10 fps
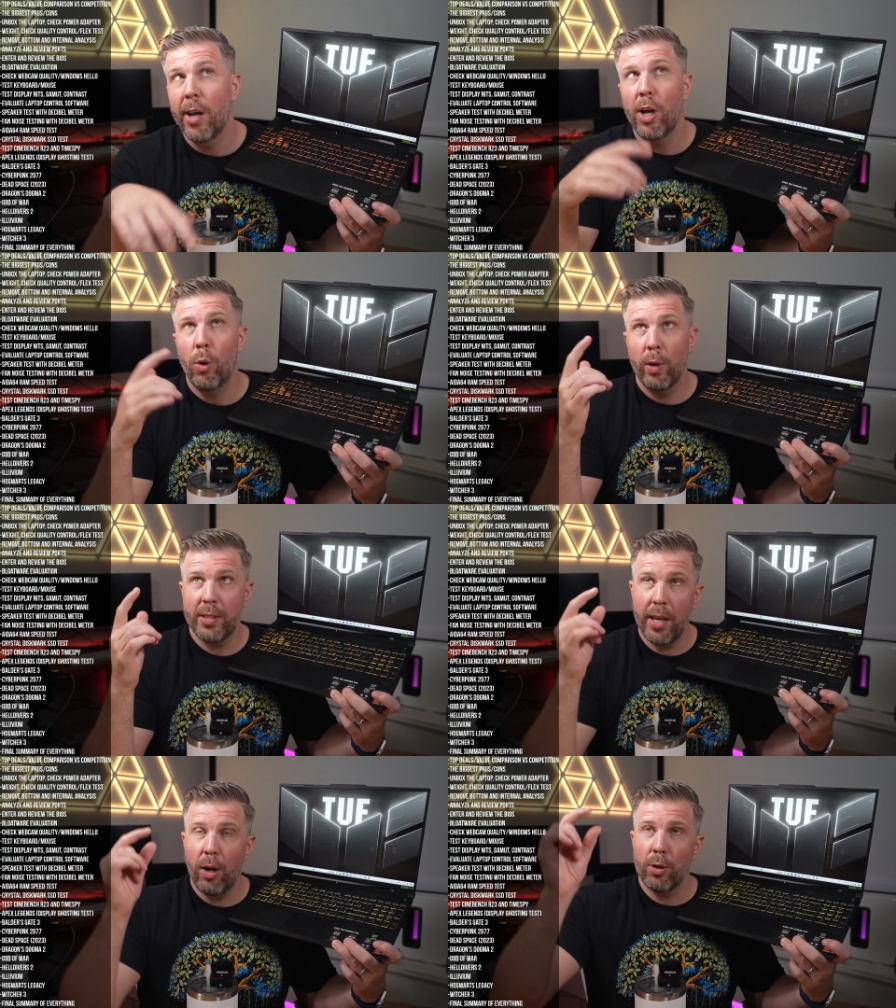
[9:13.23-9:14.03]
which
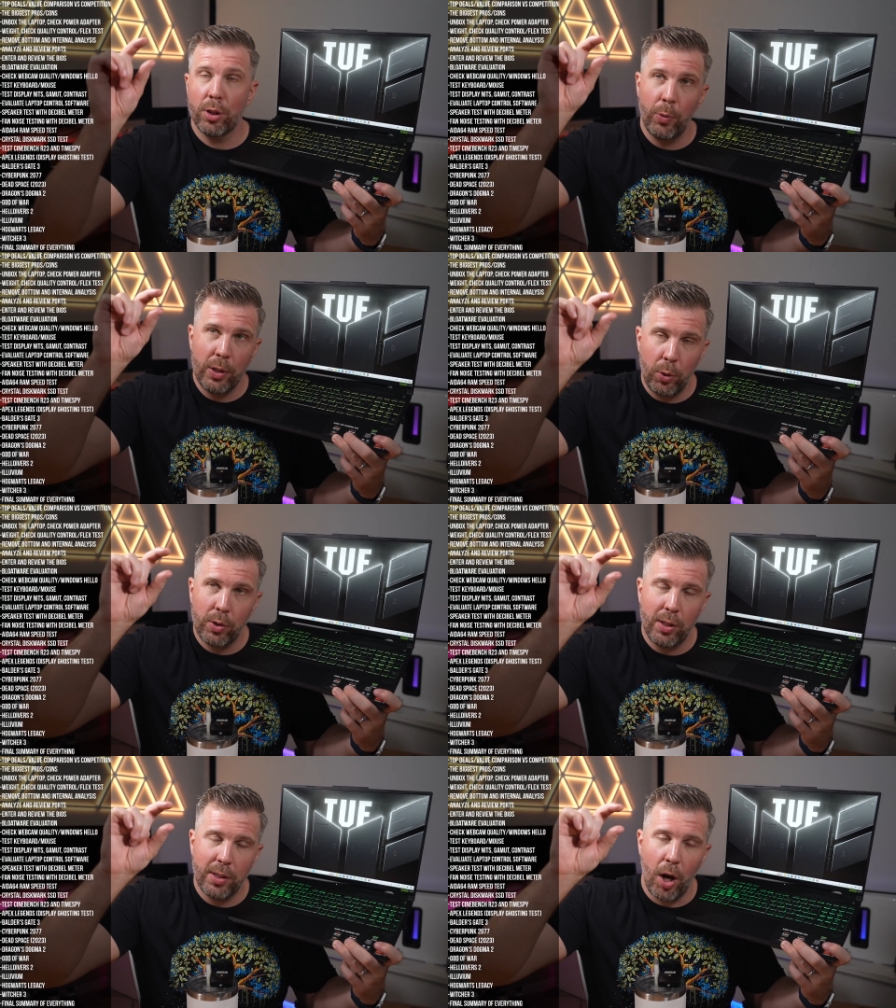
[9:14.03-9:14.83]
then also
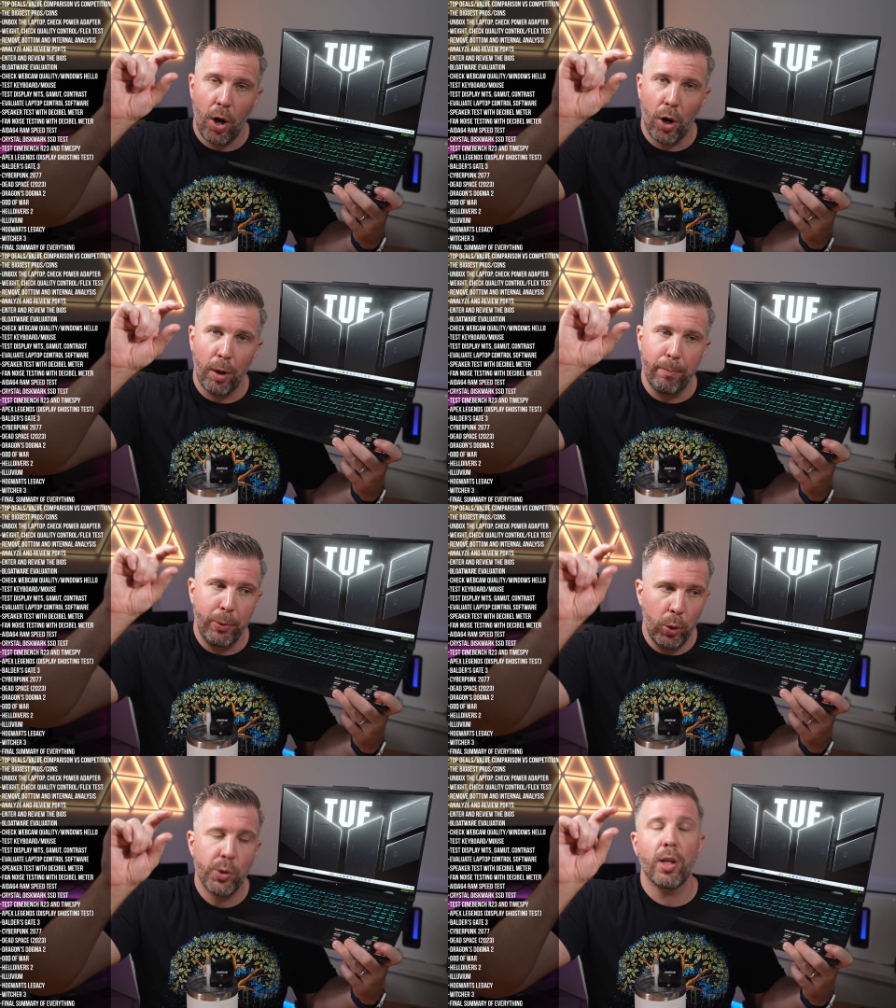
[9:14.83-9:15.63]
reduces our
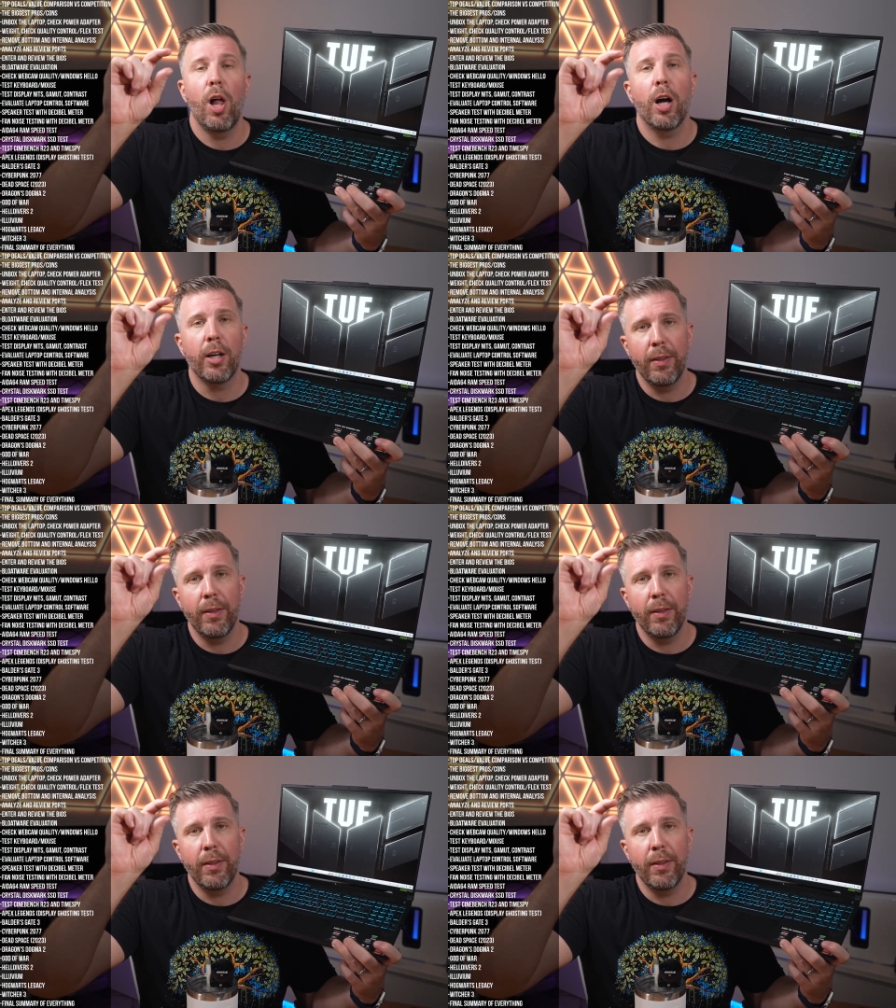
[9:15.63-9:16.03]
boost clock on the